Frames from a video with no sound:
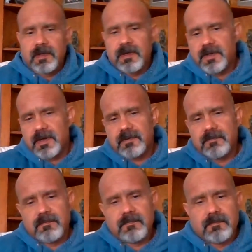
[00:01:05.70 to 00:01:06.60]
And yet,
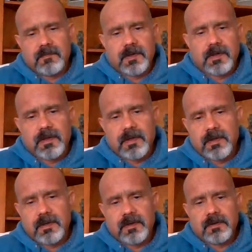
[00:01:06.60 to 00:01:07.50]

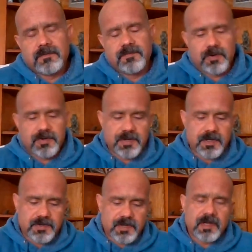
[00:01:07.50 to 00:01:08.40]
in verse
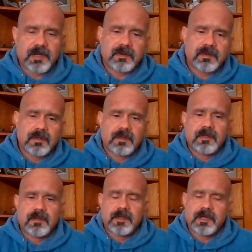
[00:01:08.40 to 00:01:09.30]
16,
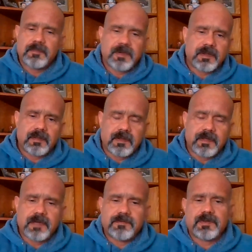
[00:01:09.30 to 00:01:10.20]
he
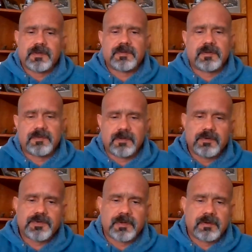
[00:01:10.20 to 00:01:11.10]
immediately gives us a
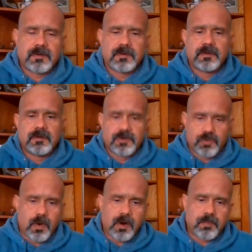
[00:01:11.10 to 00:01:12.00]
solution
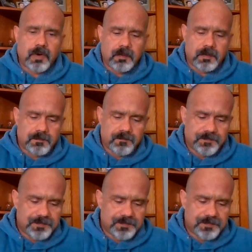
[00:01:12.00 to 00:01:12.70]
to our problem.